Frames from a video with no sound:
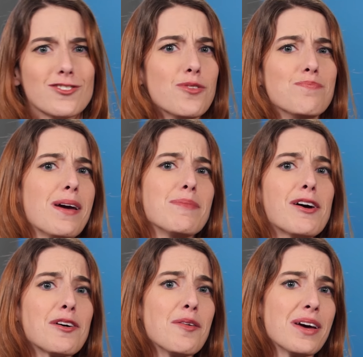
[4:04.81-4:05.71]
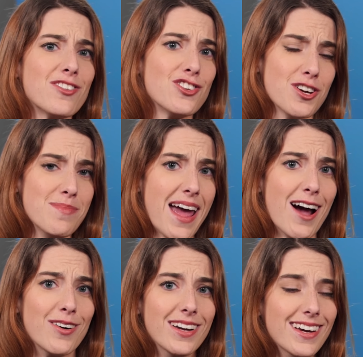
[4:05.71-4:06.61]
So maybe I'll go hit the gym
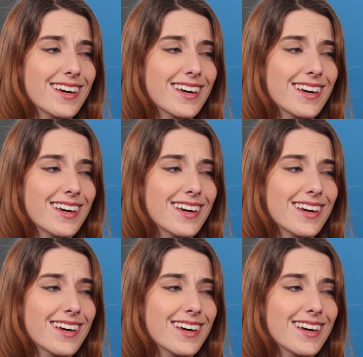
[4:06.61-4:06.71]
now.